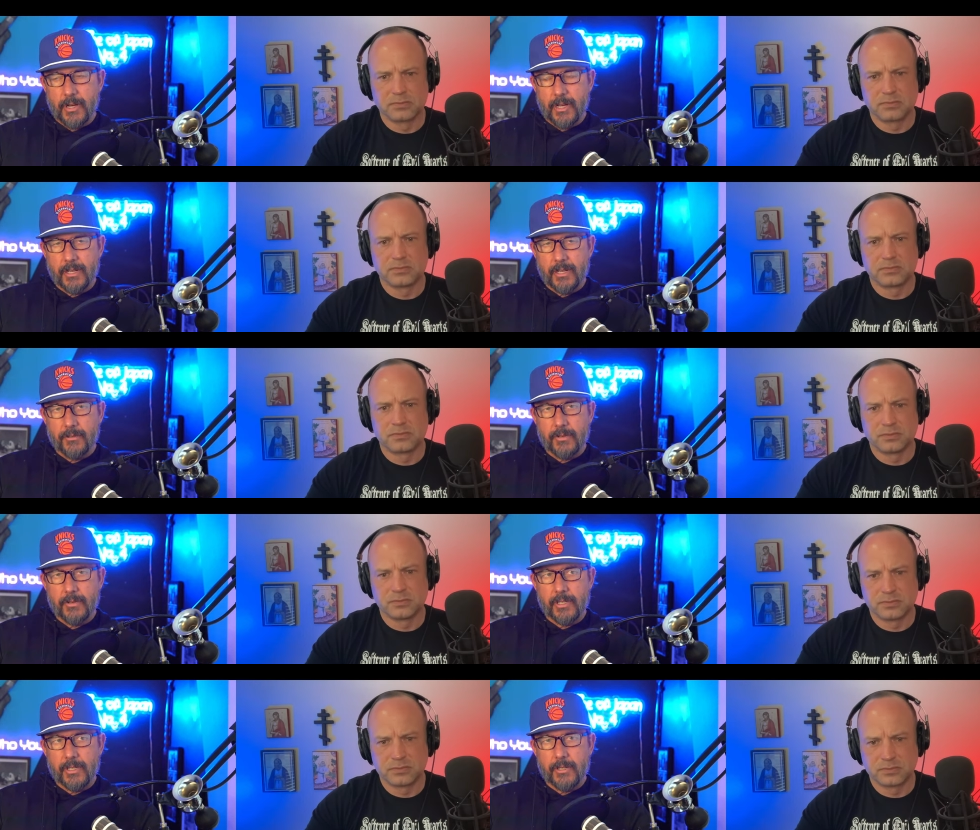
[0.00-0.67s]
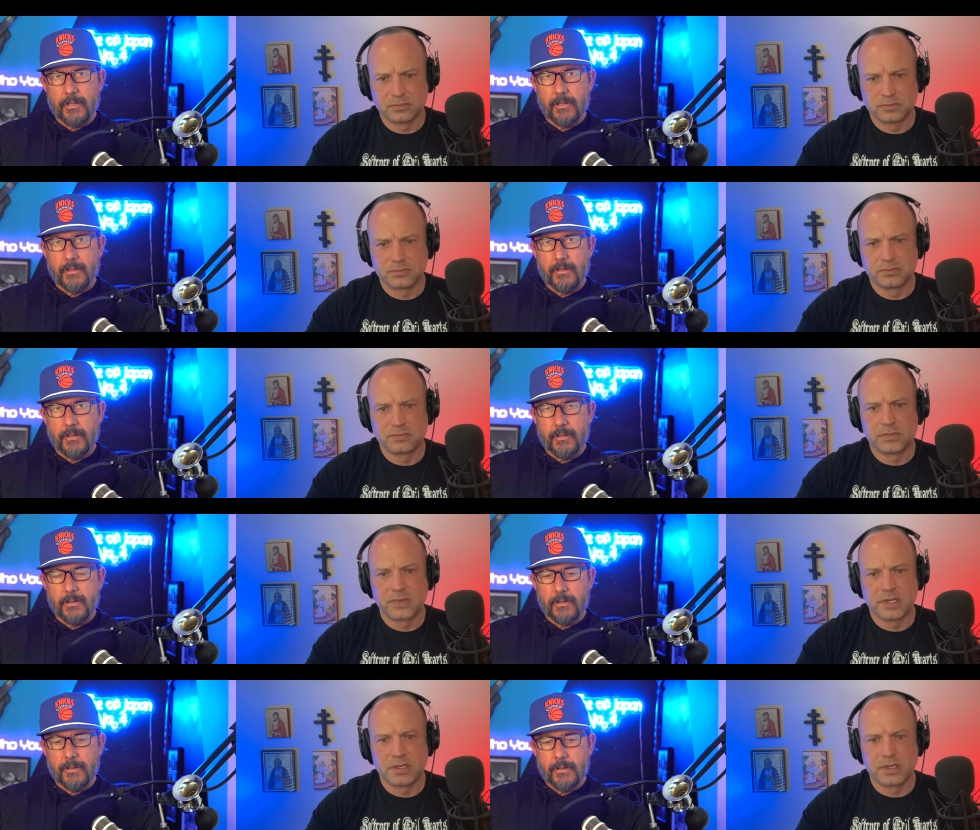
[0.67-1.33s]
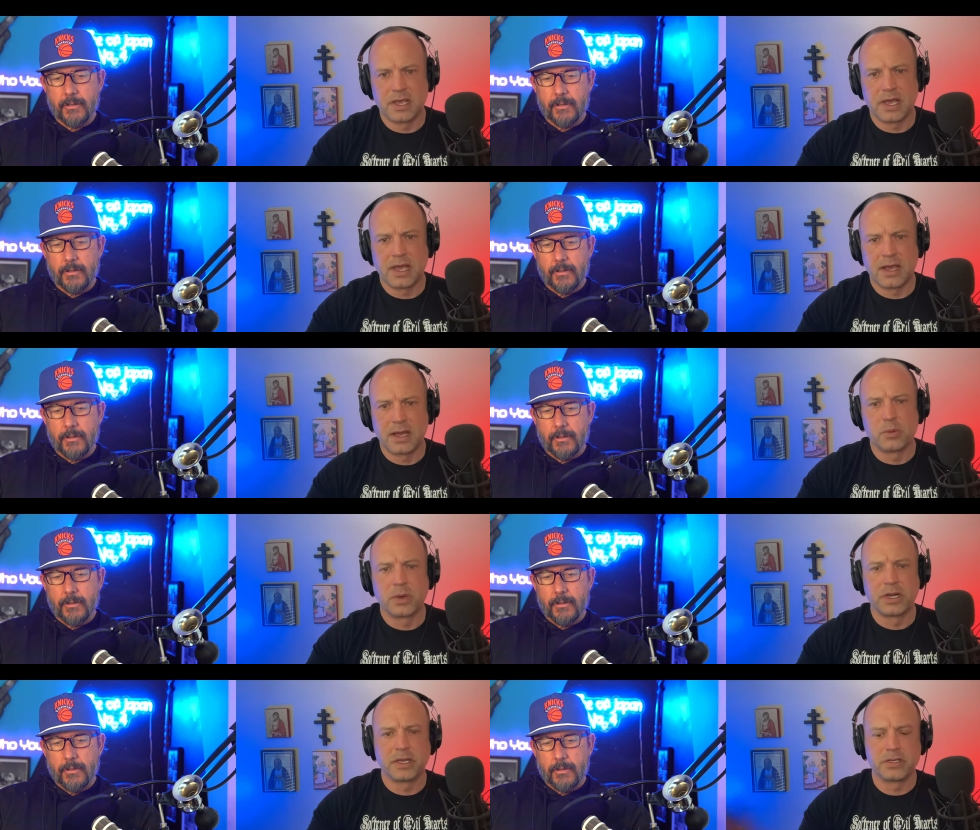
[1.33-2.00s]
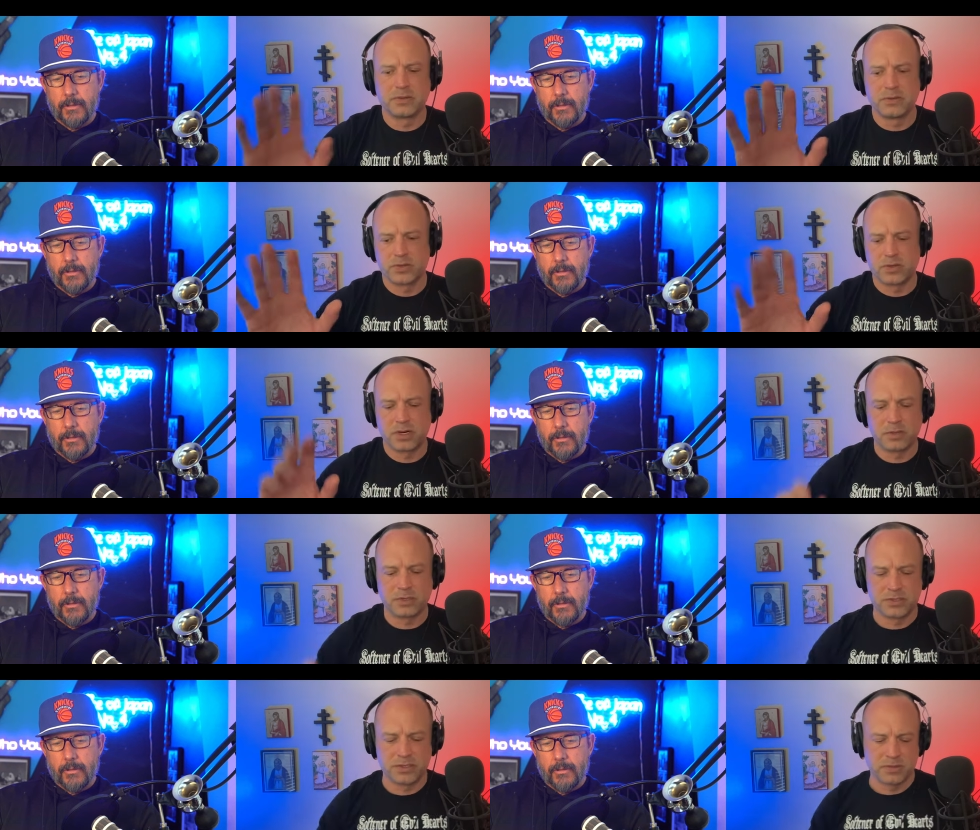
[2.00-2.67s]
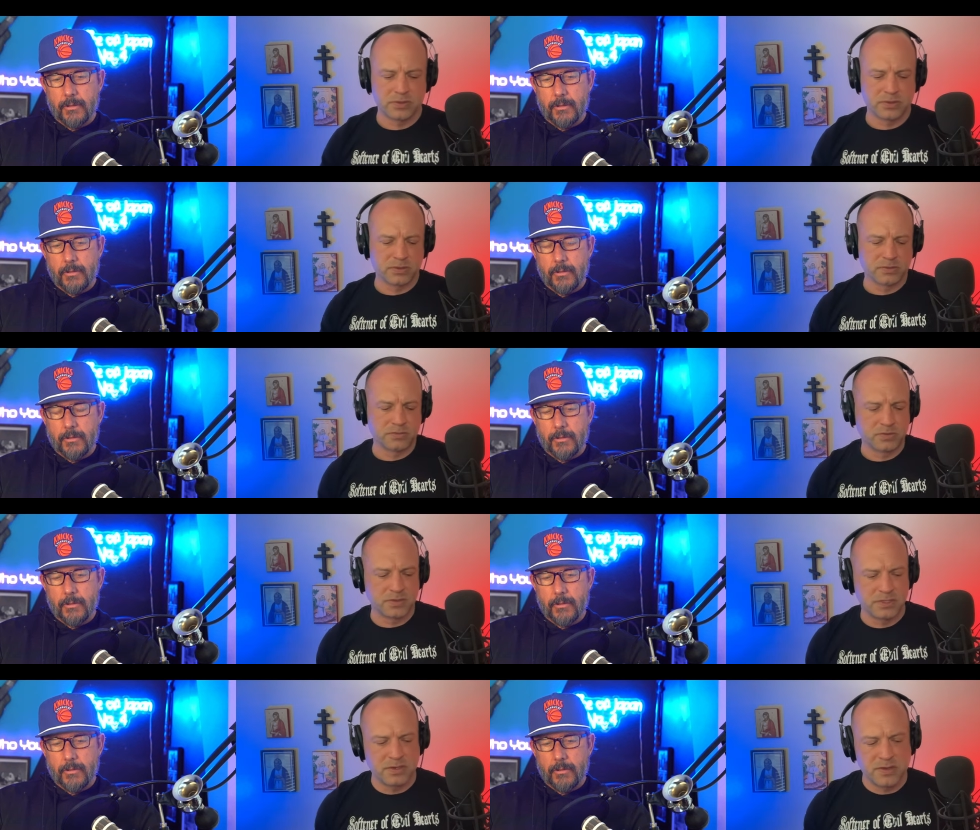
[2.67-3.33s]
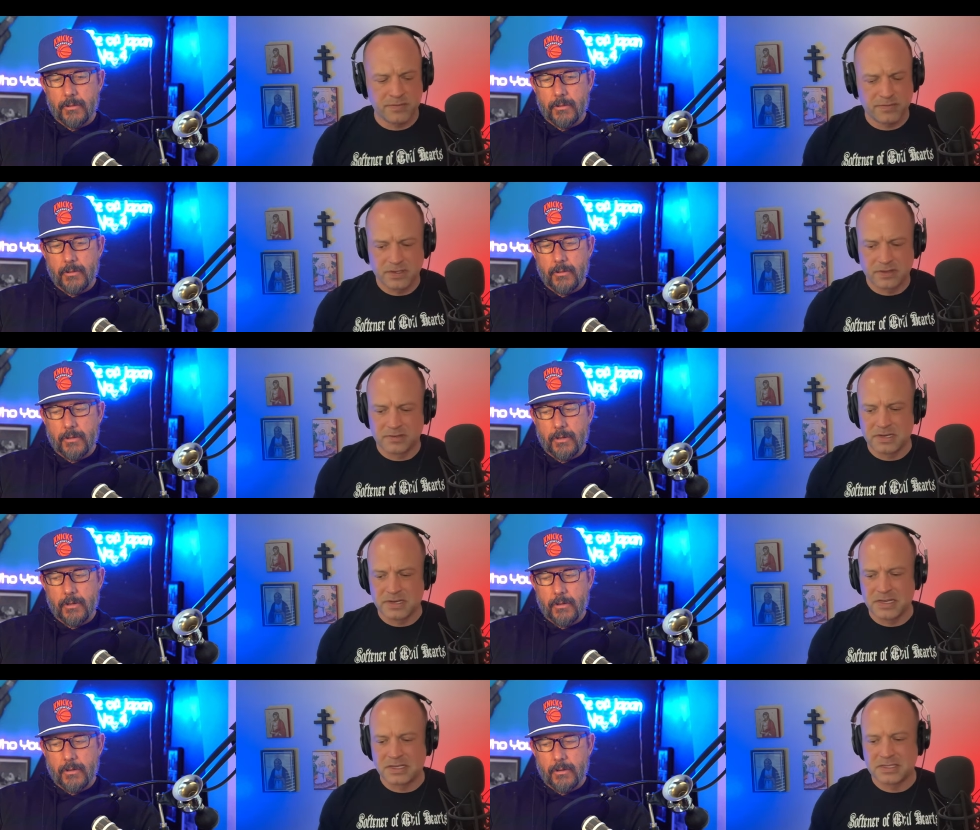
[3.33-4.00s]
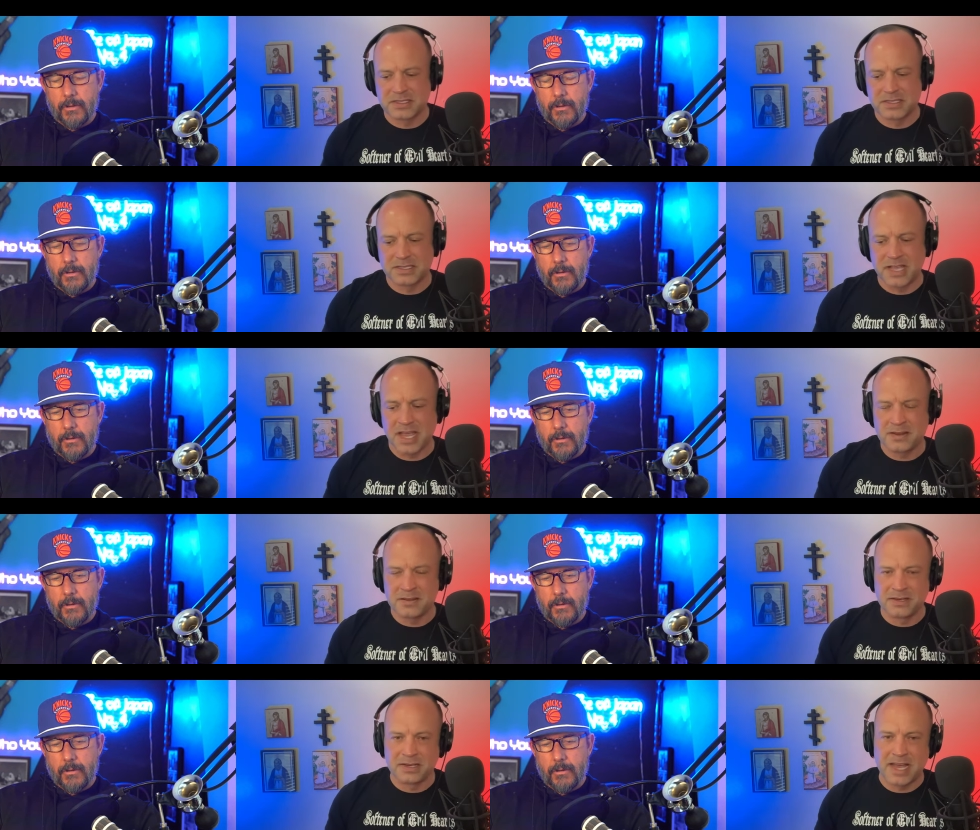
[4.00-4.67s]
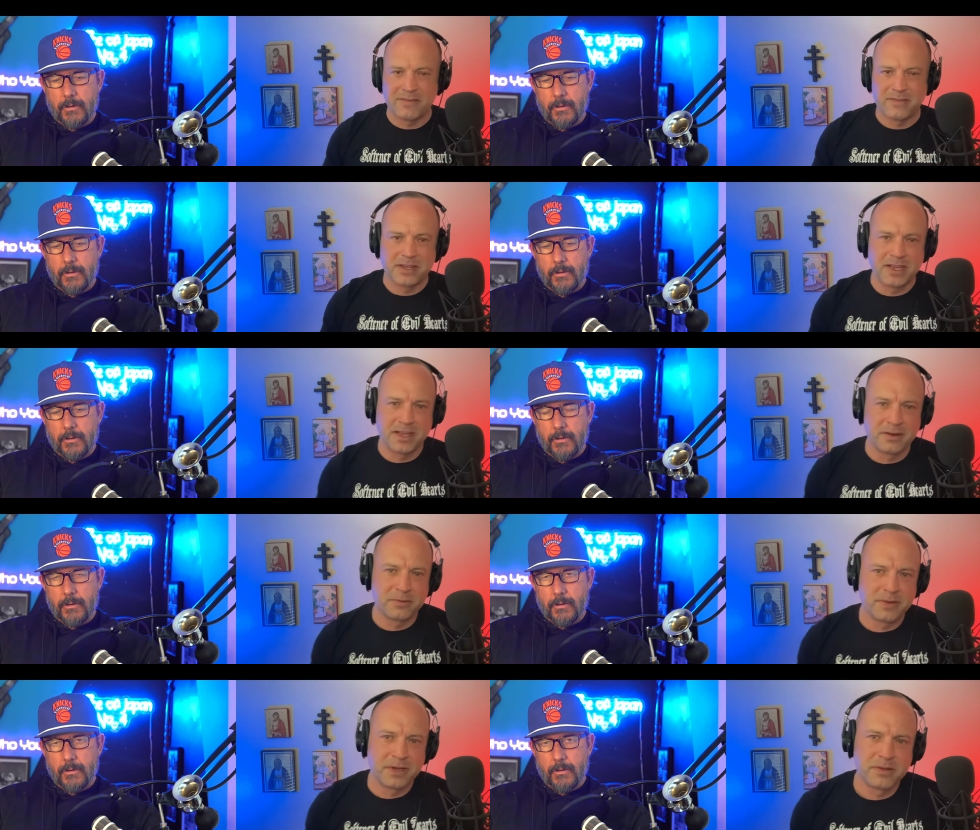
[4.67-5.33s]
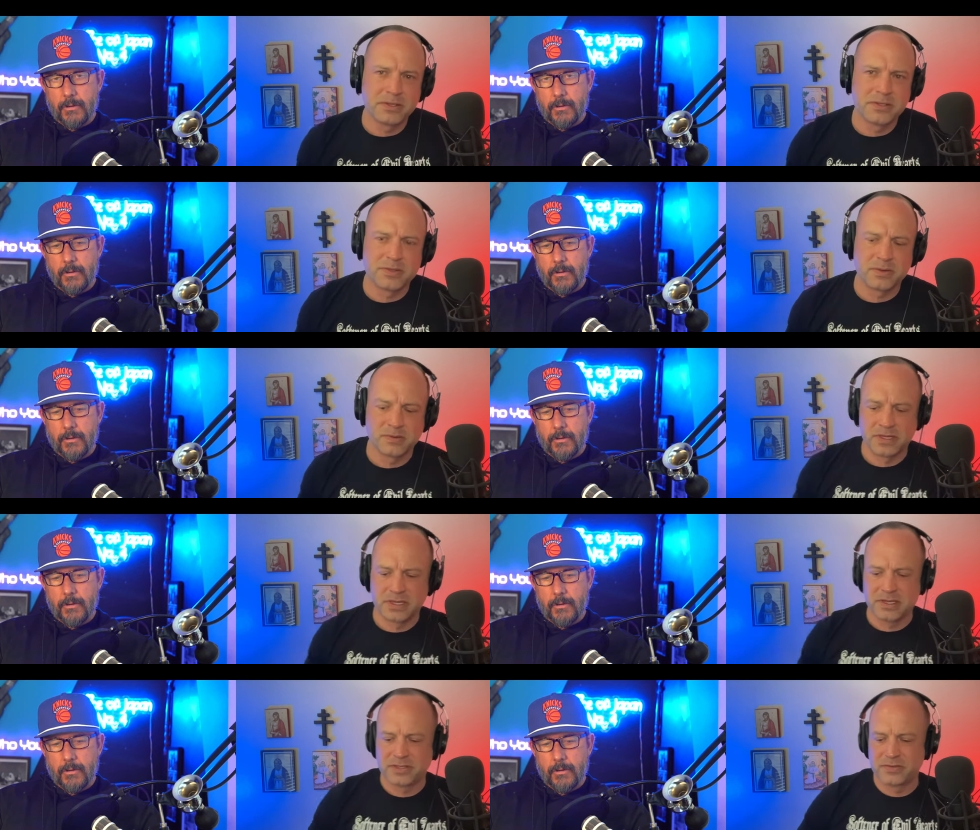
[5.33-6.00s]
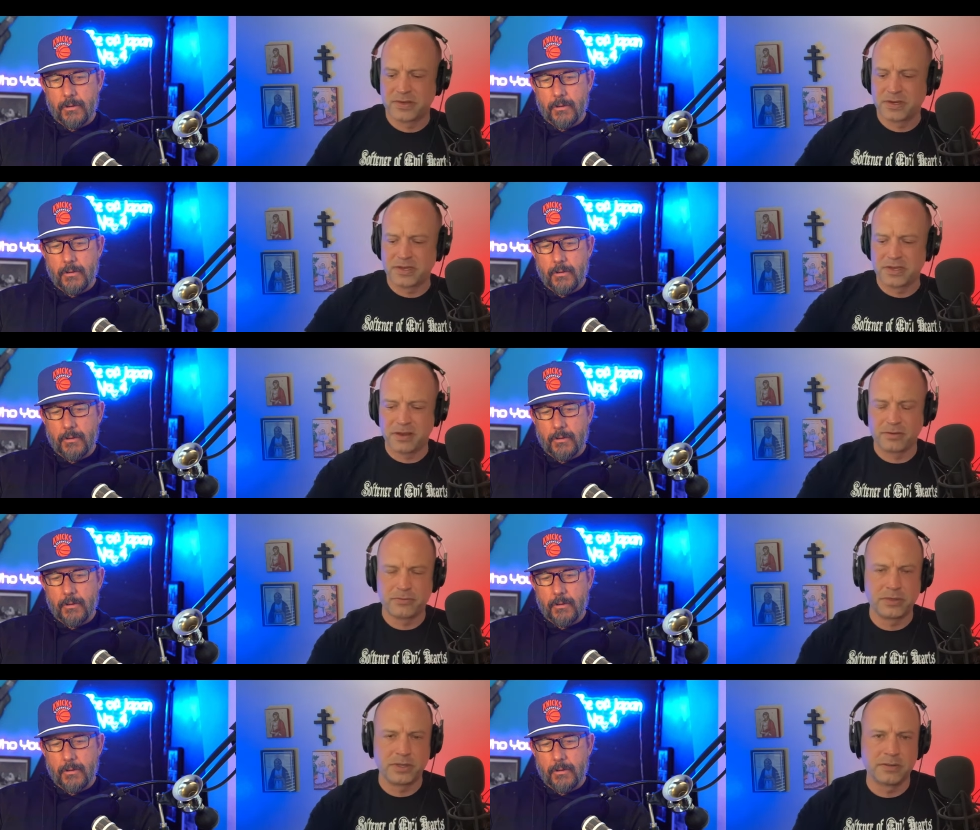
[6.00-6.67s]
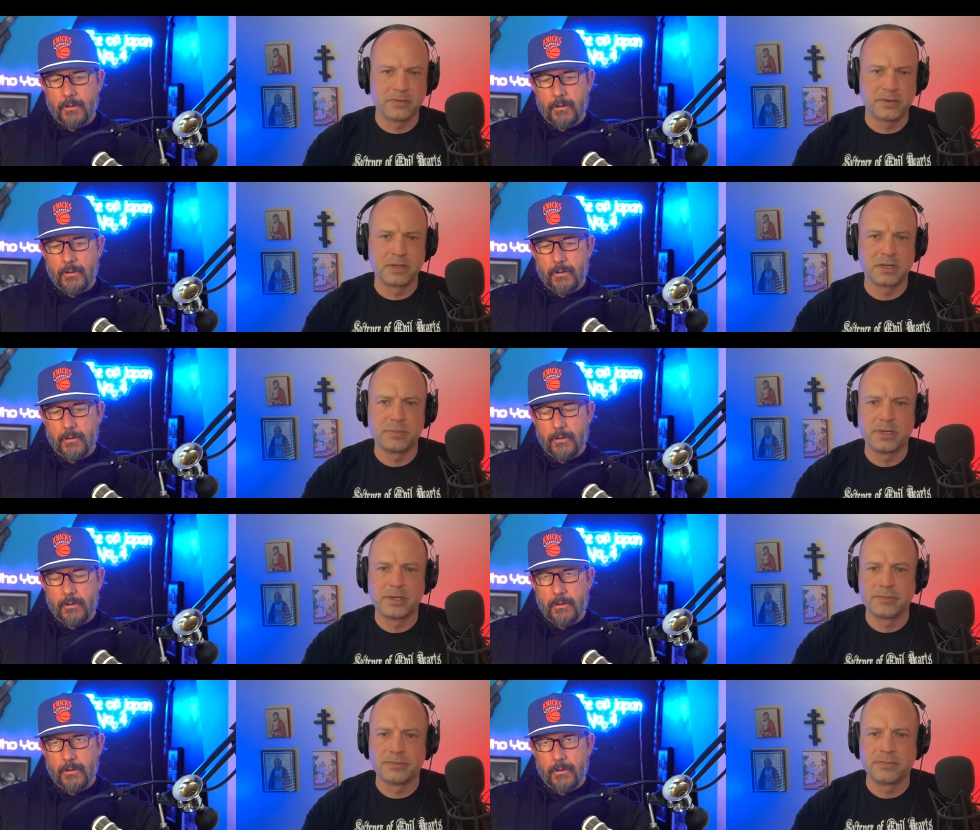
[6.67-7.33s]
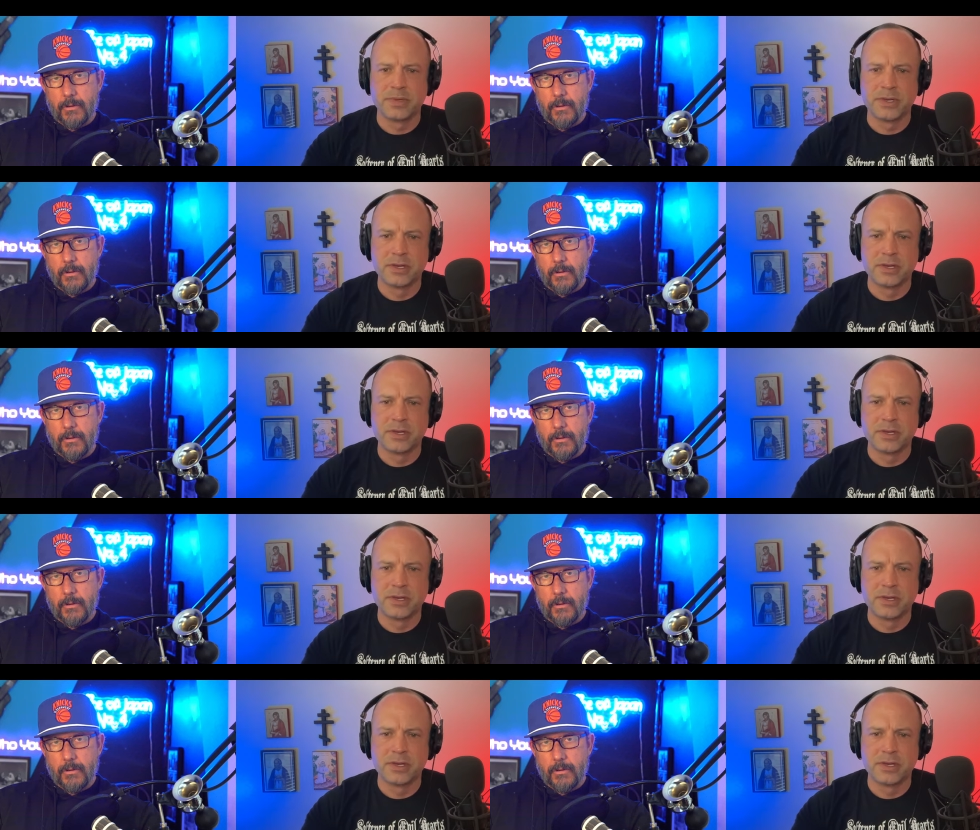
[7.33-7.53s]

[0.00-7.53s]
Speaker 1: I agree.
Speaker 2: Yeah, I don't want to get you in trouble too. Those are you have to skate and navigate around certain things very carefully if you're going to be on.